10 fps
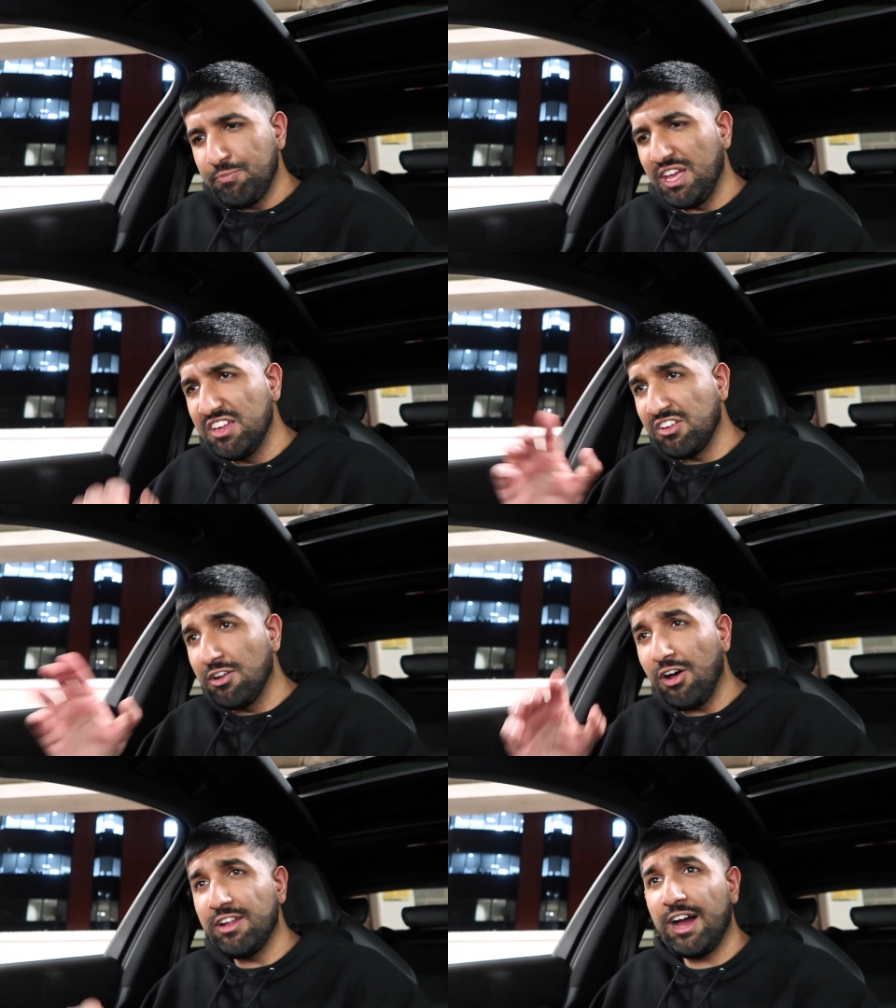It is
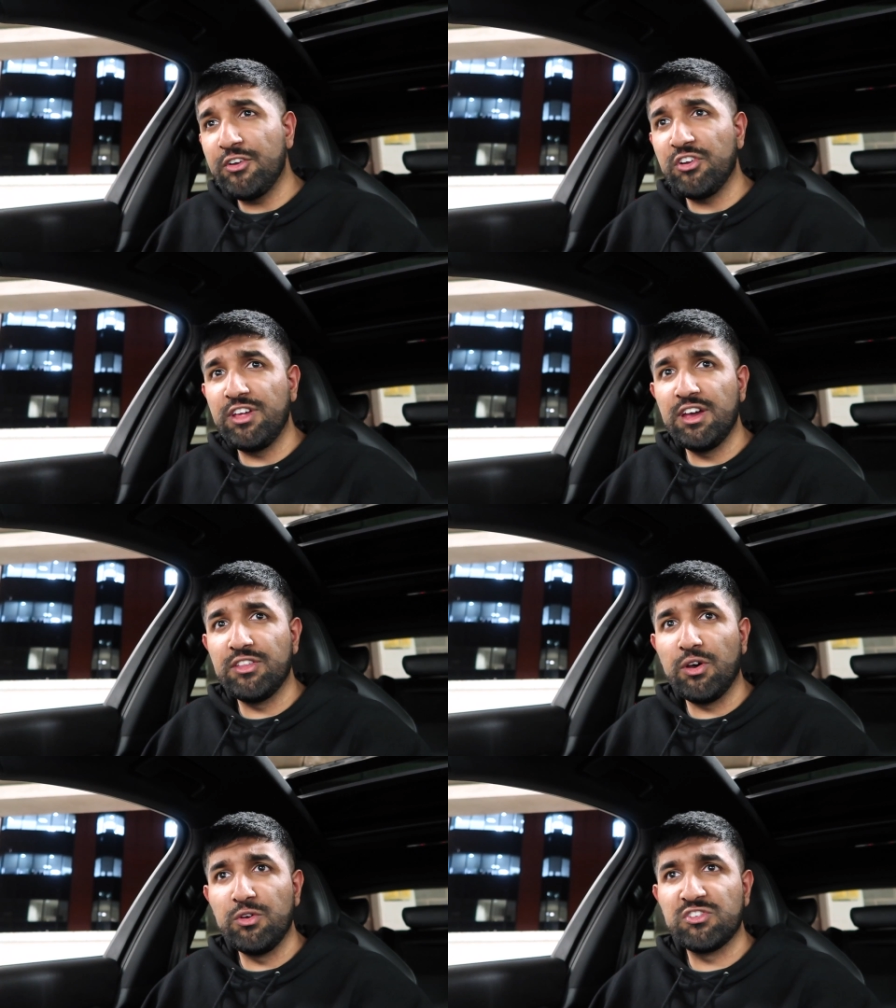a lot larger in
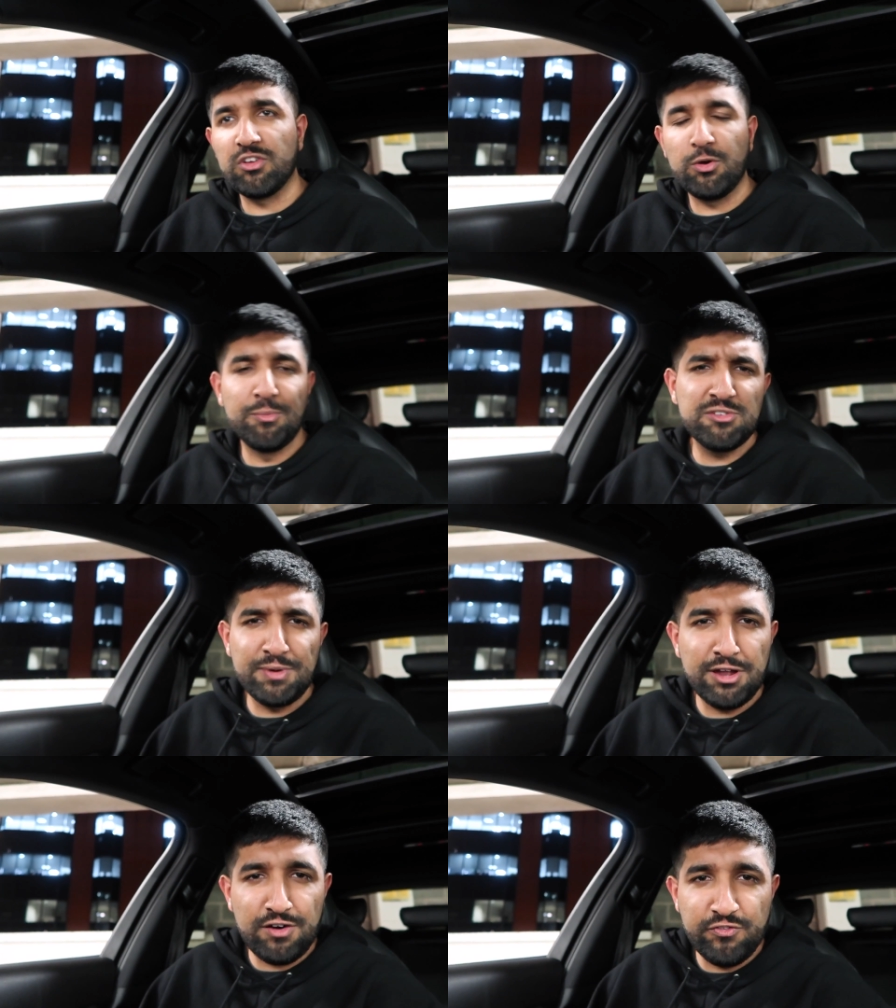here though, so it
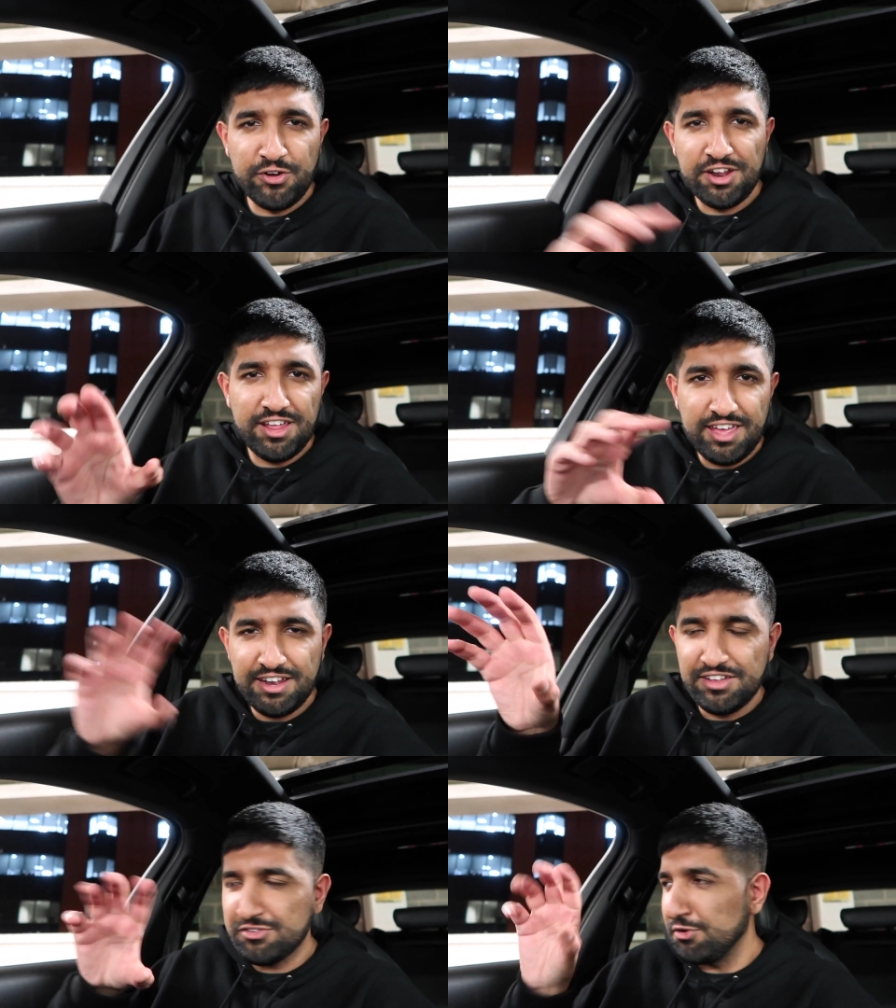must be a lot of fun in an
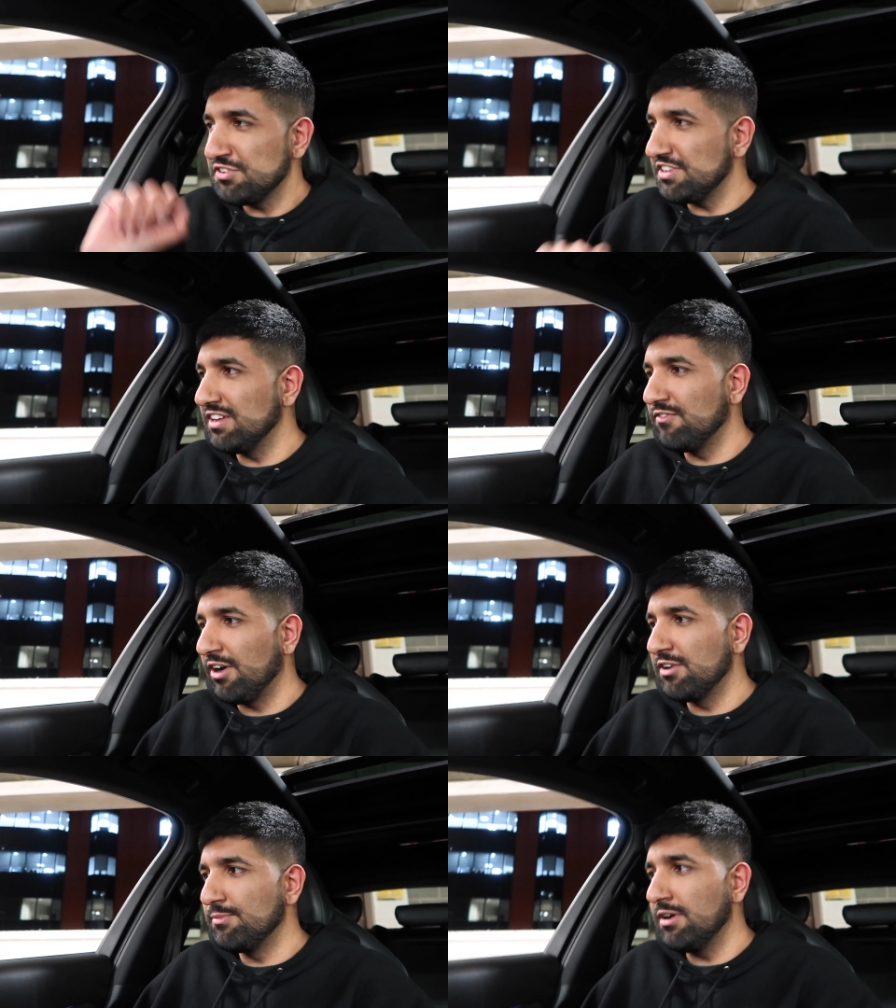inner sort of city
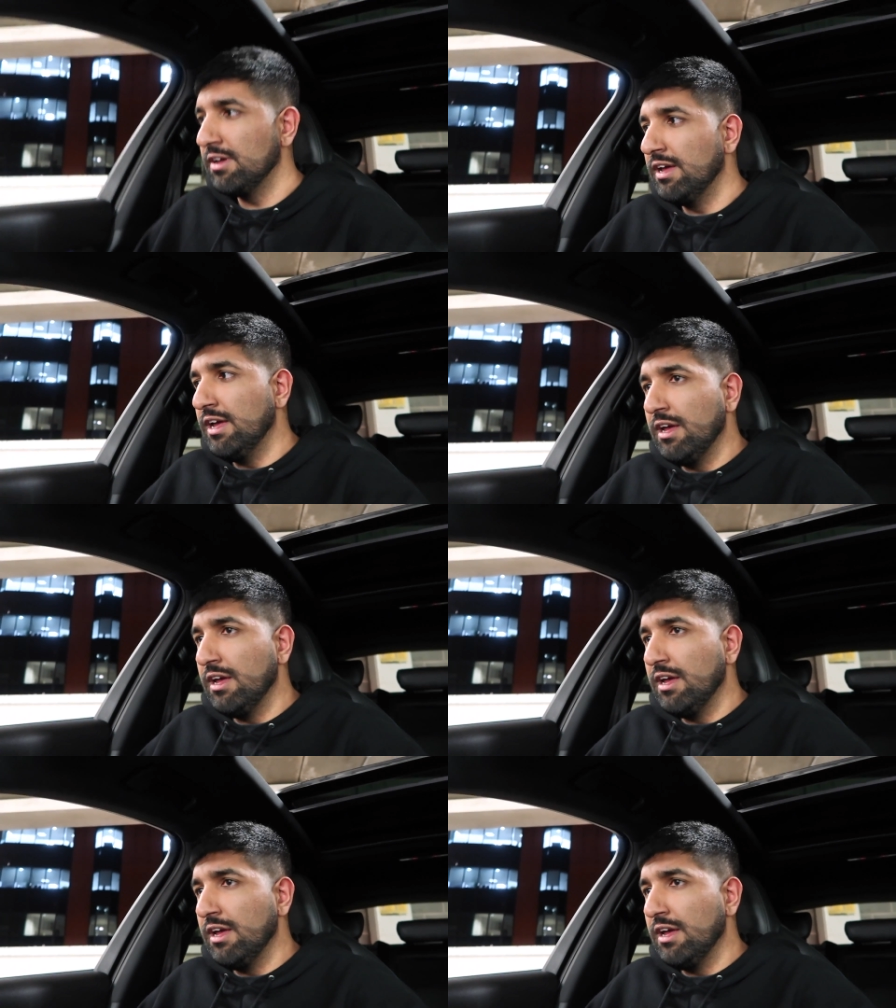environment.